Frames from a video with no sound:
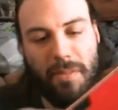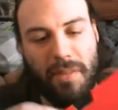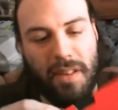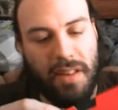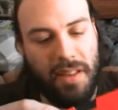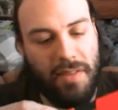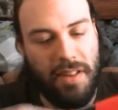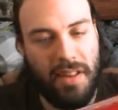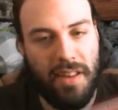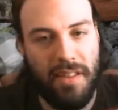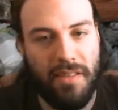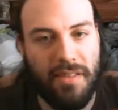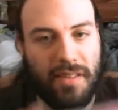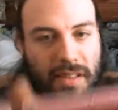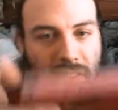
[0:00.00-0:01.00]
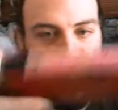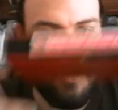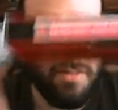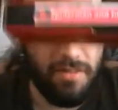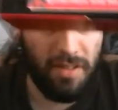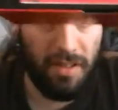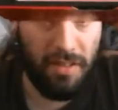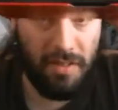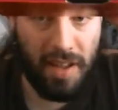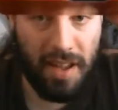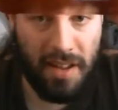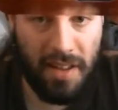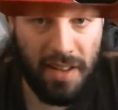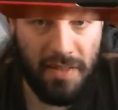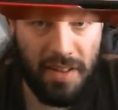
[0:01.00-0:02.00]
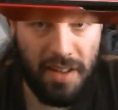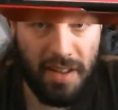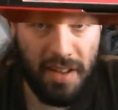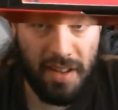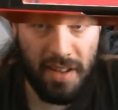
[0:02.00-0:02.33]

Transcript: the DVD or UK DVD.